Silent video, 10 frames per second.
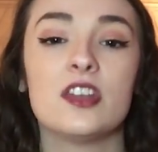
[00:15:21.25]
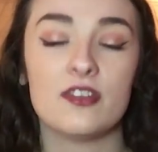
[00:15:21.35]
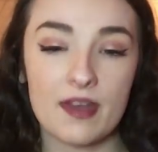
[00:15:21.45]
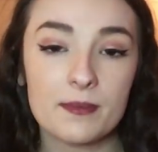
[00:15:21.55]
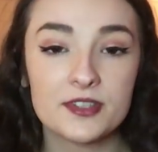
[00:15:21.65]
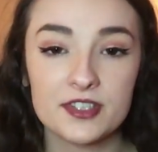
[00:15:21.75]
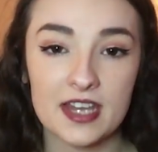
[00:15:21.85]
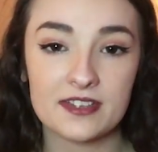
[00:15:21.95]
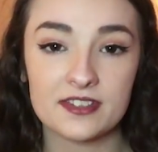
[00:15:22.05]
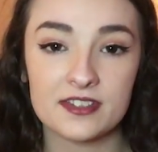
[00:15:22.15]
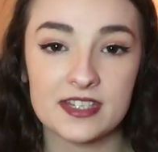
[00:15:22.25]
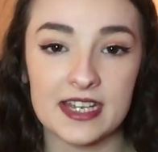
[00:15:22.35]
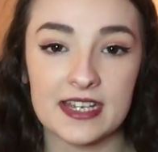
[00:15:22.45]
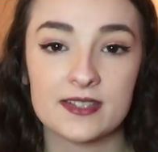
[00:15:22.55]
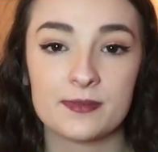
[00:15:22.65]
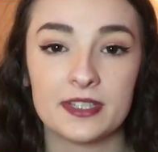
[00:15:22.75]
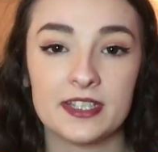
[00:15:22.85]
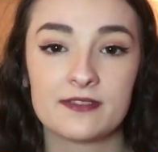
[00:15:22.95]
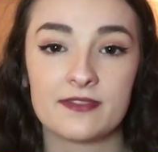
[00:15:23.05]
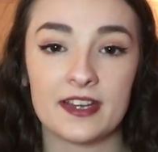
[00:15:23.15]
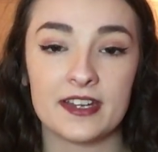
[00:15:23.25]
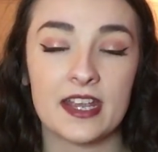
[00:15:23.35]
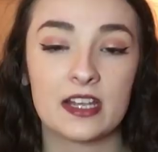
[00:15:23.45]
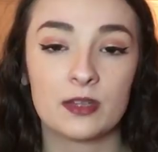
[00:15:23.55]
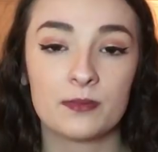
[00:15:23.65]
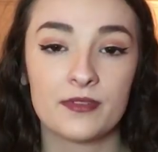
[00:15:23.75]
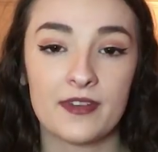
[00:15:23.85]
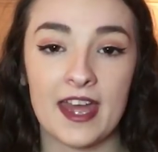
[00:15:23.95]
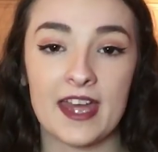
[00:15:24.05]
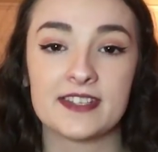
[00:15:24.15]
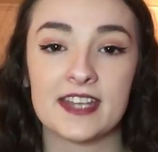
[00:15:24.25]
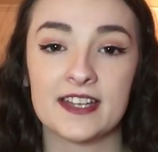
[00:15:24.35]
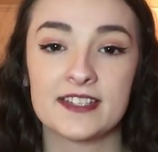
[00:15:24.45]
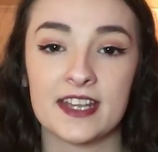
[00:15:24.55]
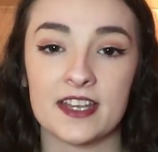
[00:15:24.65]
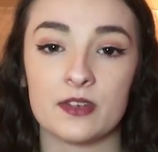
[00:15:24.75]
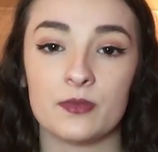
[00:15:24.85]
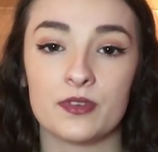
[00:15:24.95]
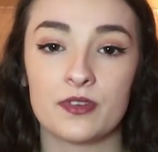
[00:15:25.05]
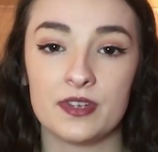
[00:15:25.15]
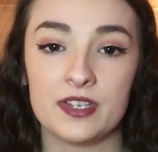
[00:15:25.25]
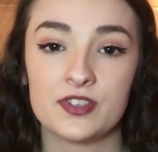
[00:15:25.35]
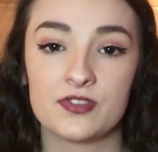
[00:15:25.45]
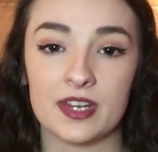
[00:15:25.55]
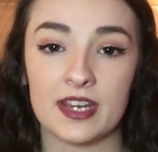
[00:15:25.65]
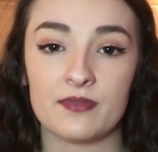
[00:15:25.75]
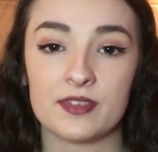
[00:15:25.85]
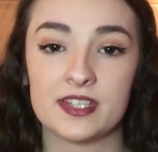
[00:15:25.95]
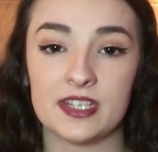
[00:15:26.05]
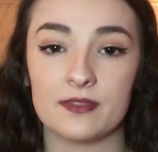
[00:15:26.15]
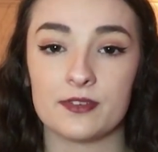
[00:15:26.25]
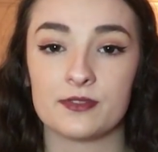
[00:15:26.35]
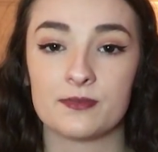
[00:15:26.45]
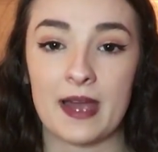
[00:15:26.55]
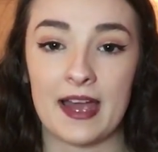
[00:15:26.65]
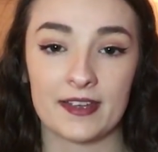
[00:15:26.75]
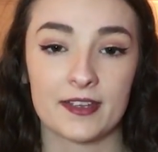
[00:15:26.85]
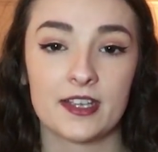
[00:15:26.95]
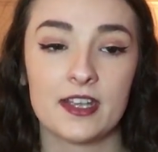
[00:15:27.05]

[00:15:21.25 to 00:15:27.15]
November 2006, police find a clump of hair tied together with green string in Restivo's bag.